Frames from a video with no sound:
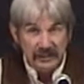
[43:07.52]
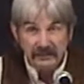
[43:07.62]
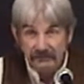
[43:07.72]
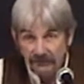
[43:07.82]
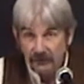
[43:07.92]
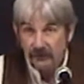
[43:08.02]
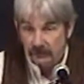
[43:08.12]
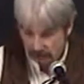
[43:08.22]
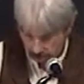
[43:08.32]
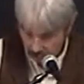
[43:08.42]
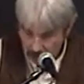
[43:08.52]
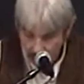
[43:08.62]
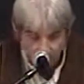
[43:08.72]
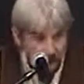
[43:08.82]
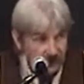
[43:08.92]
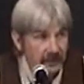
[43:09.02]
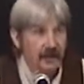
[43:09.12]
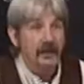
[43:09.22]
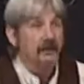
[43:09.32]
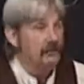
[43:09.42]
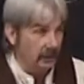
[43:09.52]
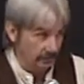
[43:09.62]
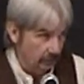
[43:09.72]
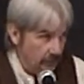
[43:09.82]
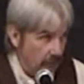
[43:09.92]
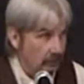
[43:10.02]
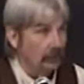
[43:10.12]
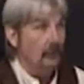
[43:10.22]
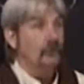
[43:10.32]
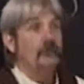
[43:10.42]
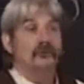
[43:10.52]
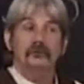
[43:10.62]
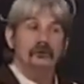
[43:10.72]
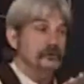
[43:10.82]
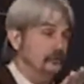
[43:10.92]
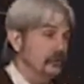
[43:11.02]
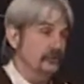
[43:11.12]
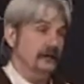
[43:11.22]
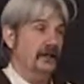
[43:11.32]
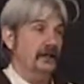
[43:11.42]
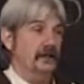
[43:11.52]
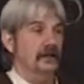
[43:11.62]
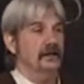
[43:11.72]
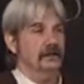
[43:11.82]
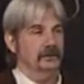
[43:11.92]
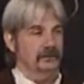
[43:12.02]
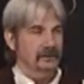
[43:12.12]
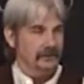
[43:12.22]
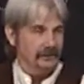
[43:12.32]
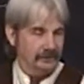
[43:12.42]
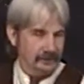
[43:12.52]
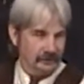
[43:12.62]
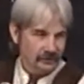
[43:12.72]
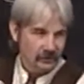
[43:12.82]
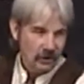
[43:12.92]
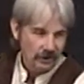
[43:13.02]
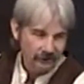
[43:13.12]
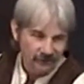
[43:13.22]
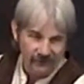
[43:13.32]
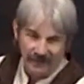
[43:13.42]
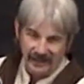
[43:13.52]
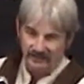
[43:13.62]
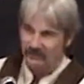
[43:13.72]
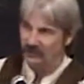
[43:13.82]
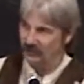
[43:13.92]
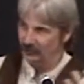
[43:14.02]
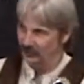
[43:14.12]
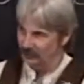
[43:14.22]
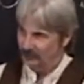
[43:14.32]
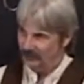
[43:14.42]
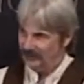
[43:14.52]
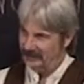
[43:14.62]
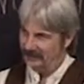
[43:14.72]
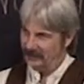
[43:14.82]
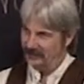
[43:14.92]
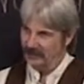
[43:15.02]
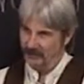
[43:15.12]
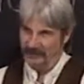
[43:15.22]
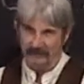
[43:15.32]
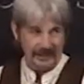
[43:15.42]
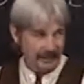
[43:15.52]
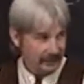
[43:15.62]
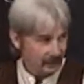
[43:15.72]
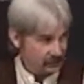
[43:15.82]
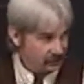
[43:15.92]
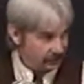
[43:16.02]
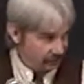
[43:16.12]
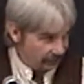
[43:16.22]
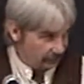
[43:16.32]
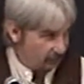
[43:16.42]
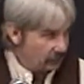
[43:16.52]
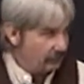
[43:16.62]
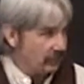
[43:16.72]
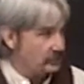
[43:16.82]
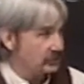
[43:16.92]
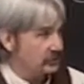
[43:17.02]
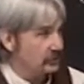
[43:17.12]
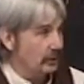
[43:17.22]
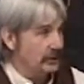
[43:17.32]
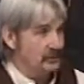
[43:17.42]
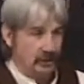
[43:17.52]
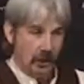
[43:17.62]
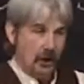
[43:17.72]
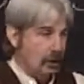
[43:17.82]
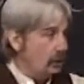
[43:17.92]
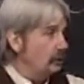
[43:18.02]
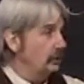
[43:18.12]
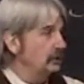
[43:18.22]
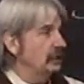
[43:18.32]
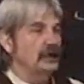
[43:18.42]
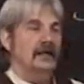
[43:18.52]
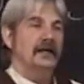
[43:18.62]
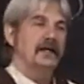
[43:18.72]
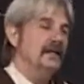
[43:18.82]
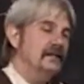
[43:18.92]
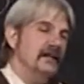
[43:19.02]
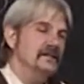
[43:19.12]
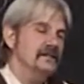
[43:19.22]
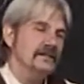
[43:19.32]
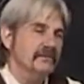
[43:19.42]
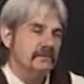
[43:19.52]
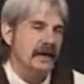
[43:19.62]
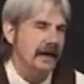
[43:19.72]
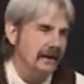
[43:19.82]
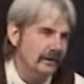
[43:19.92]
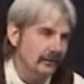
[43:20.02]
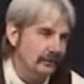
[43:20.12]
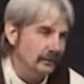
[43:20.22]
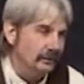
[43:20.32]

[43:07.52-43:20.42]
If honoring them and, oh, you're, you know, da da da da, causes them to give us some advantage and improve our situation, oh, will, and it doesn't even matter